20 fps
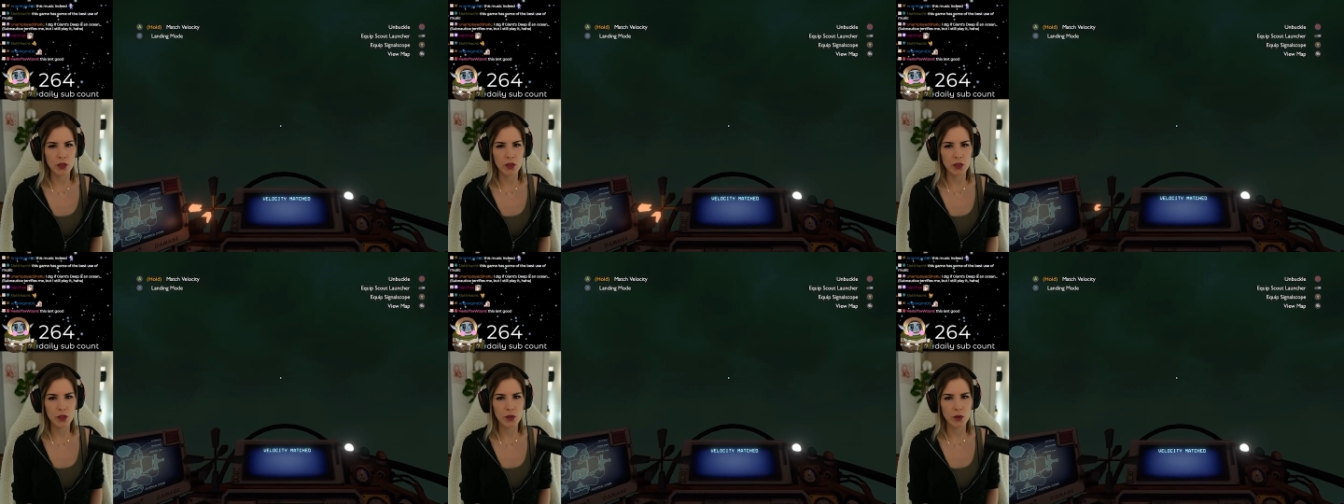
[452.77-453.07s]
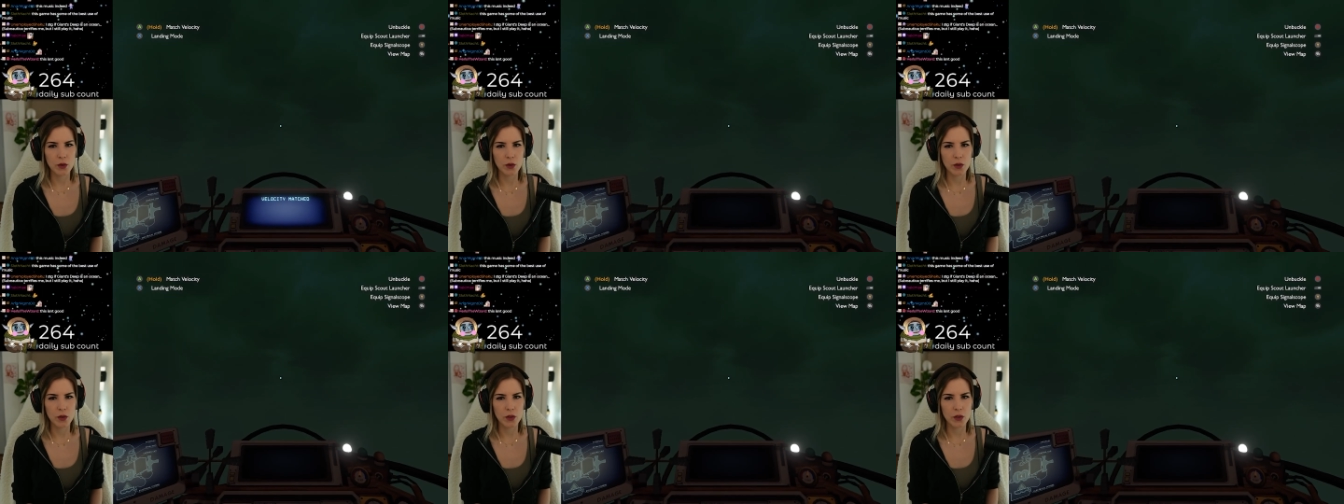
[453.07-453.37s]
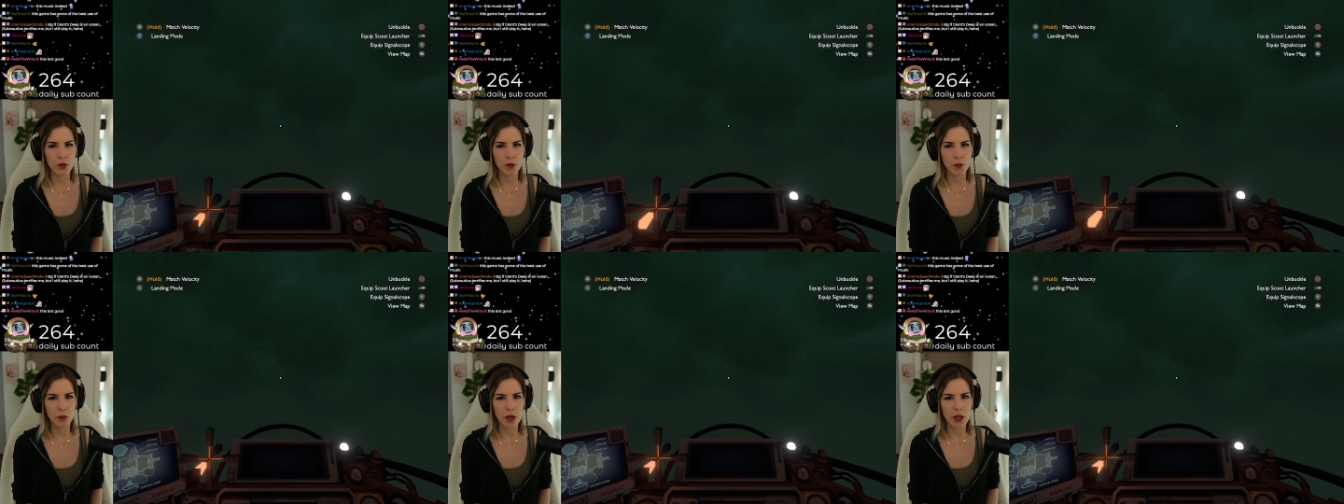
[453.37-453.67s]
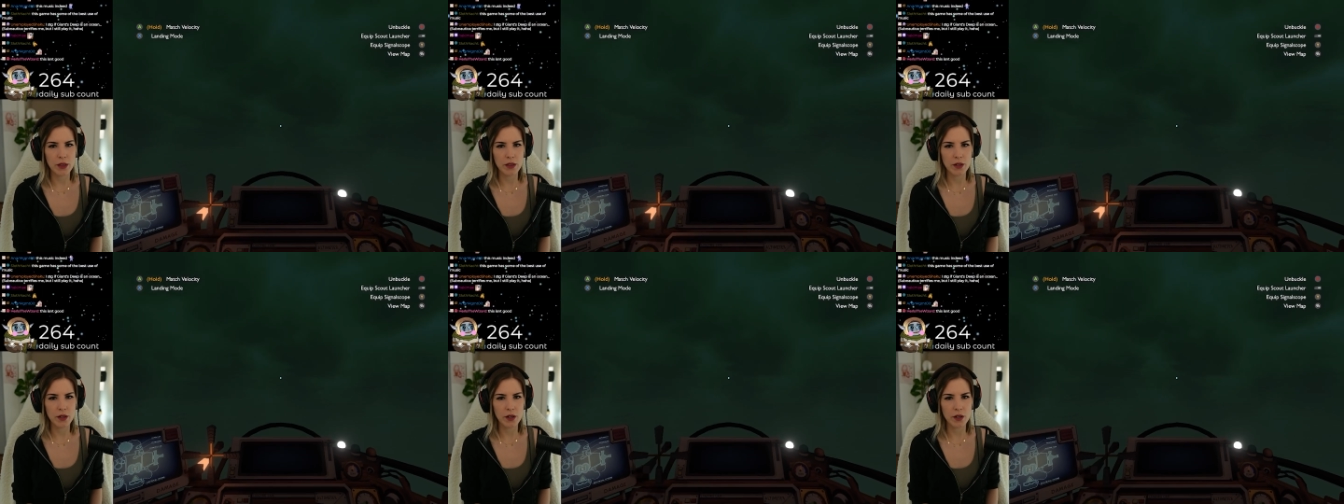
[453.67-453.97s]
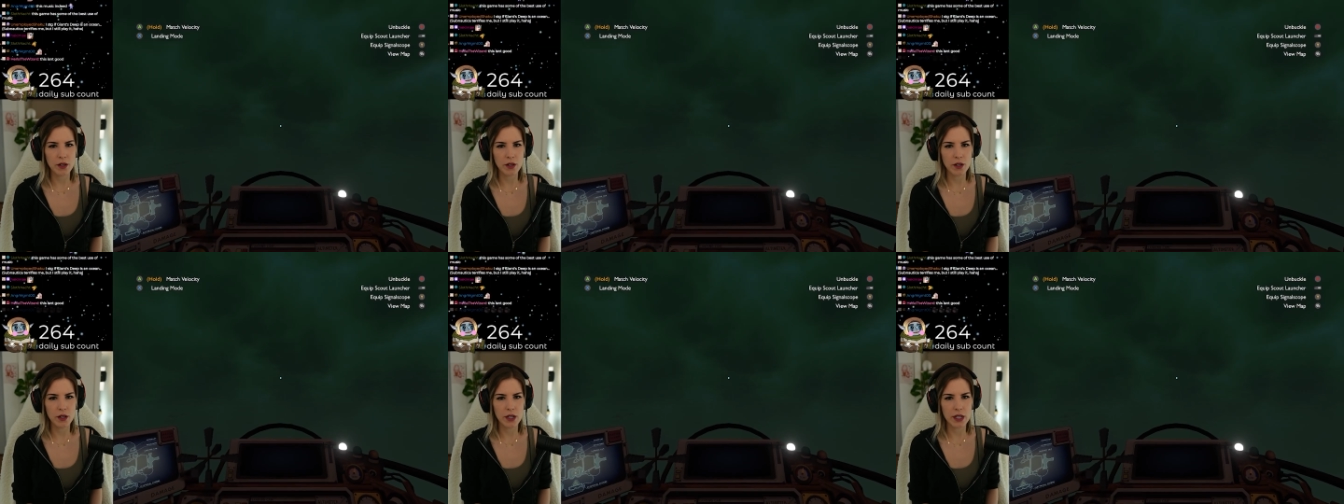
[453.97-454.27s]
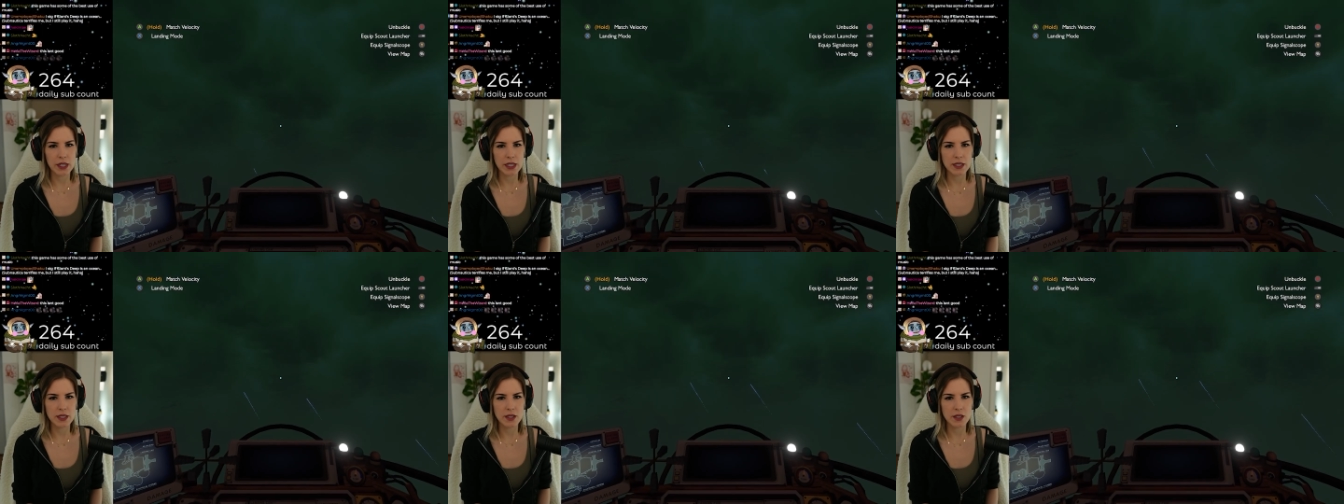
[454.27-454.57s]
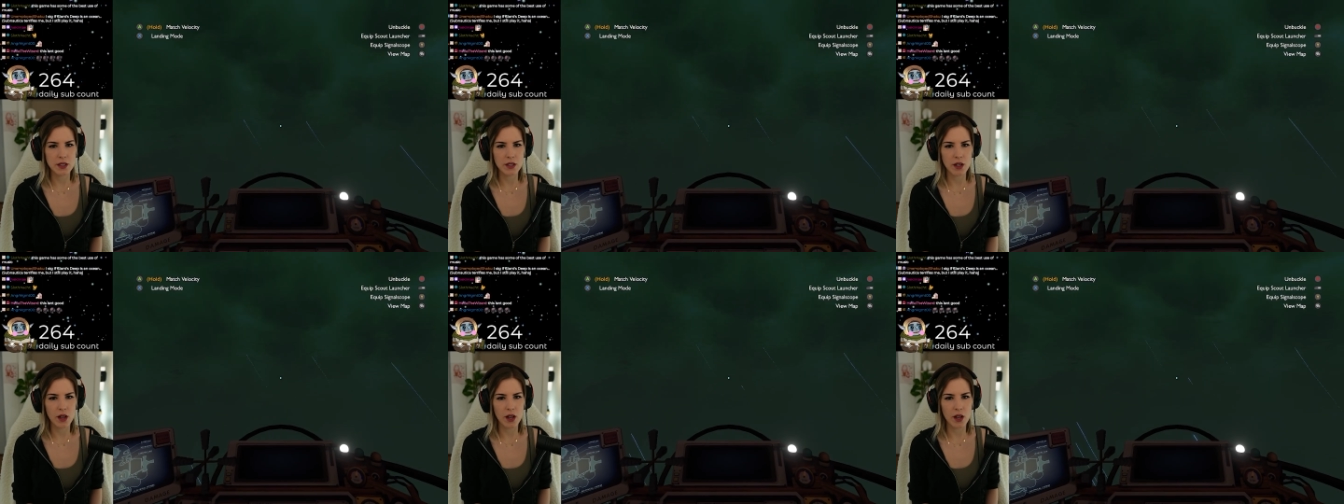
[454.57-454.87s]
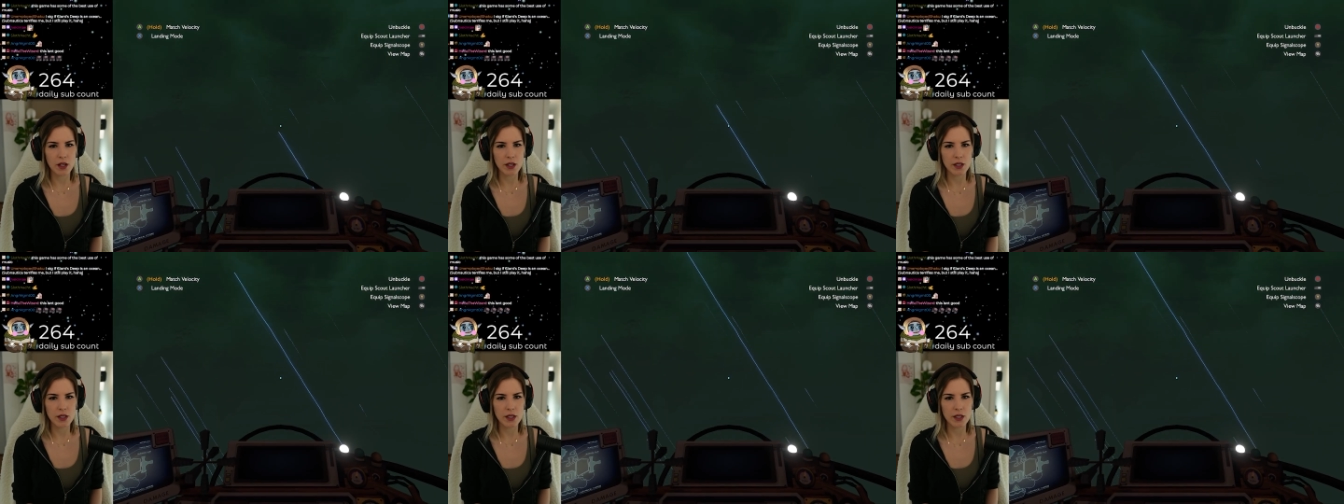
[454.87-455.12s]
The the weather is not